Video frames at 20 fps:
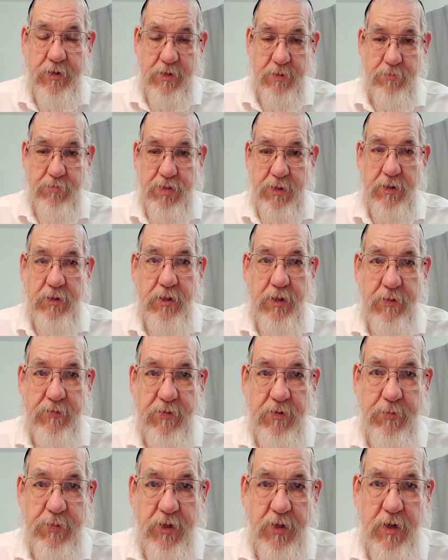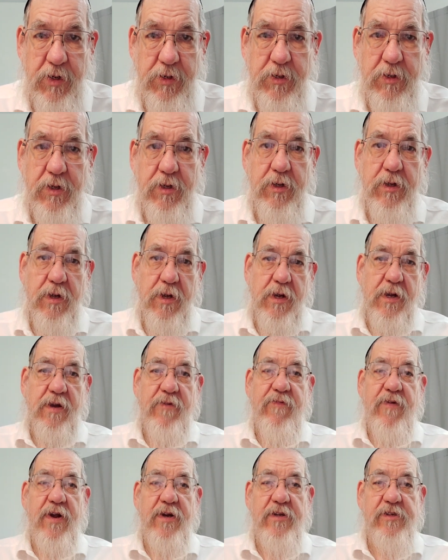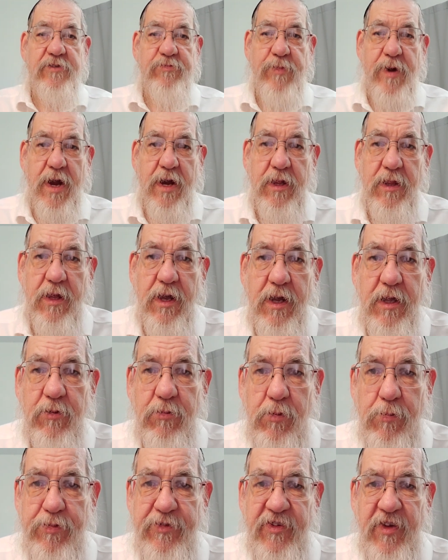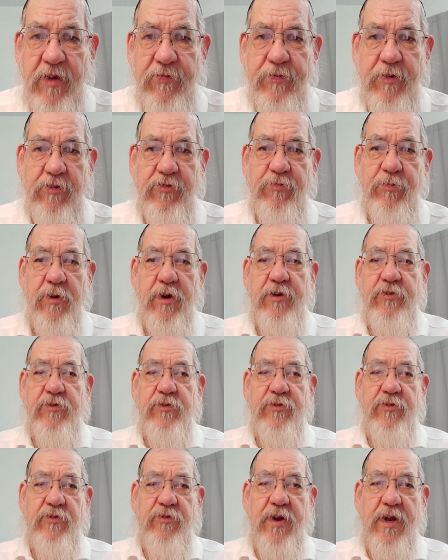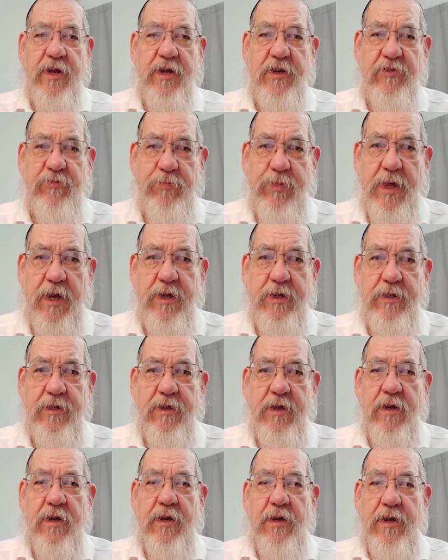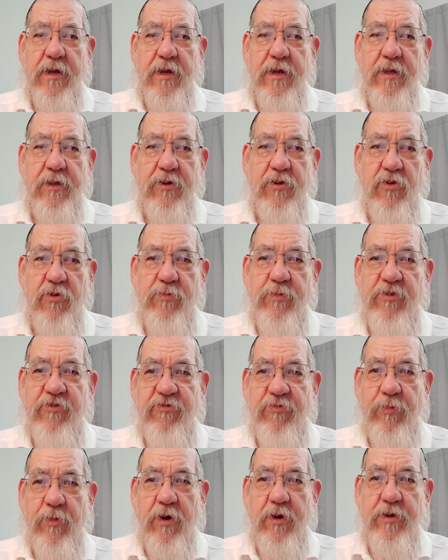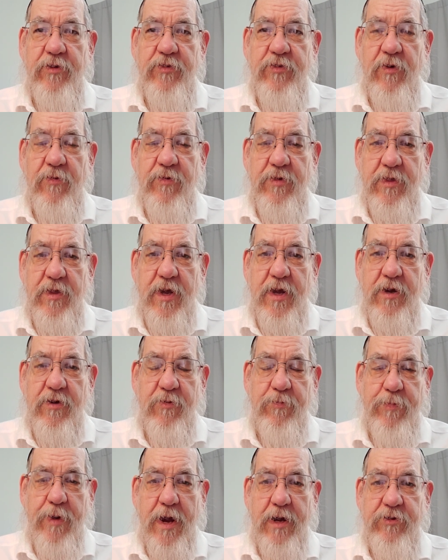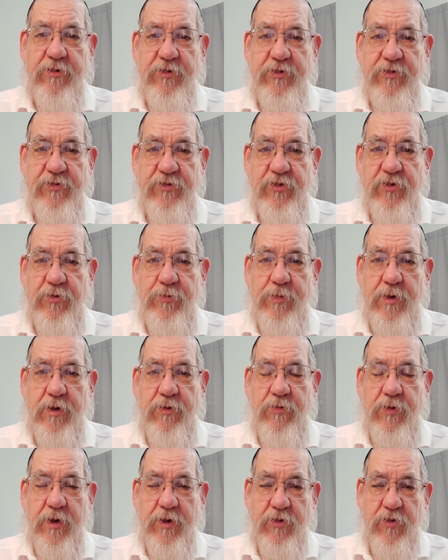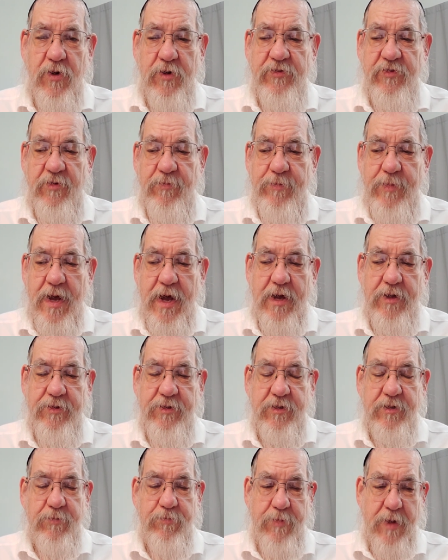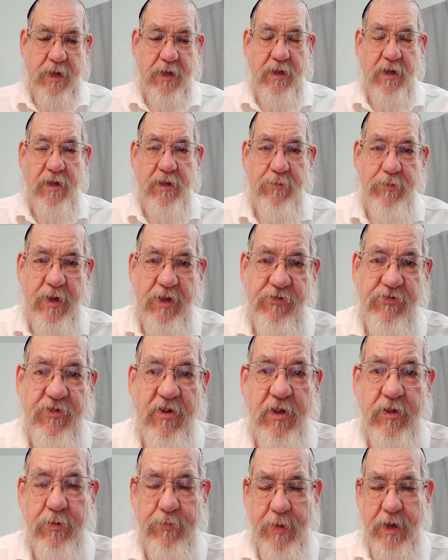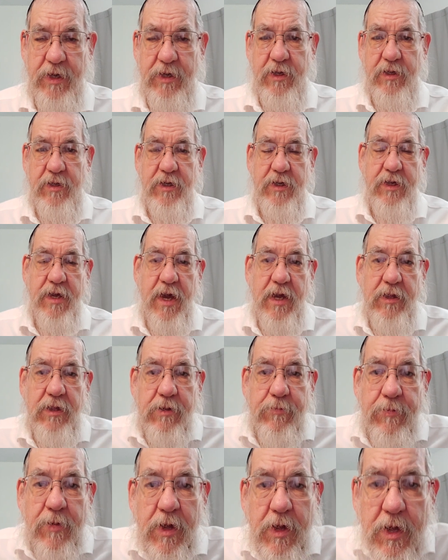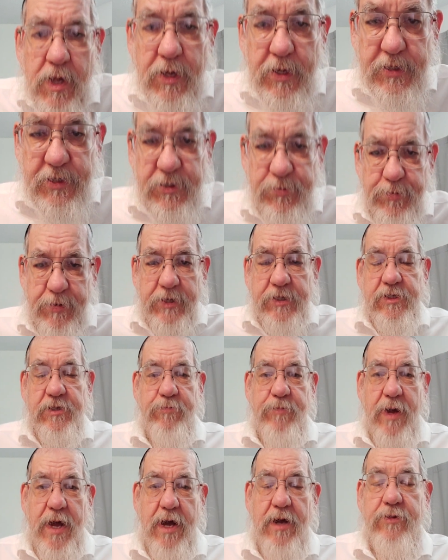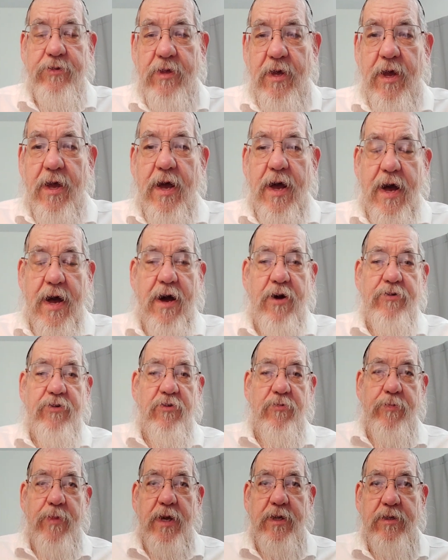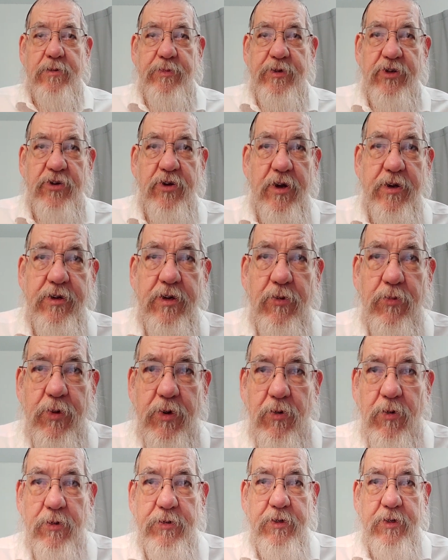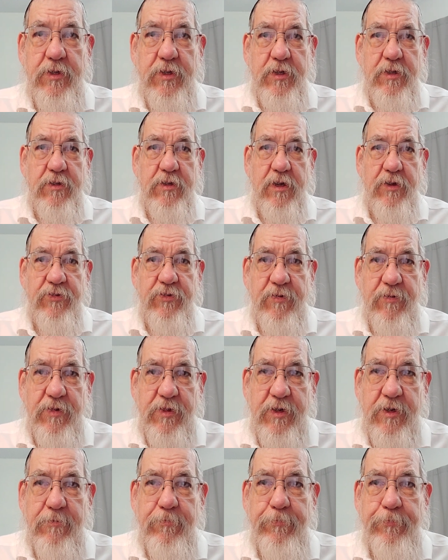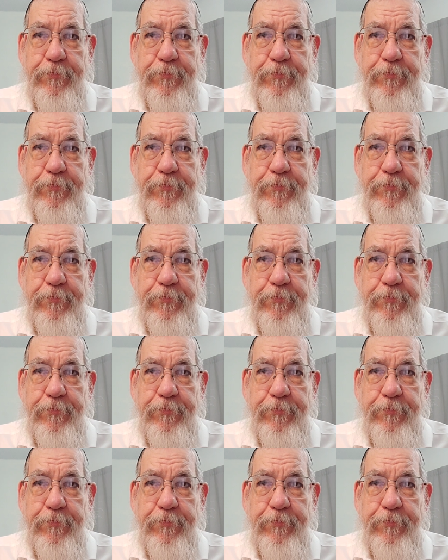the building of the menorah, Kvarnes Bar Leil, Sefer Shmois was already explained in Chumash Shmois, over there in Parshas Truma, where it talks about the making of the Mishkan, the making of the Kalim. It speaks about how you made the menorah with all the details over there.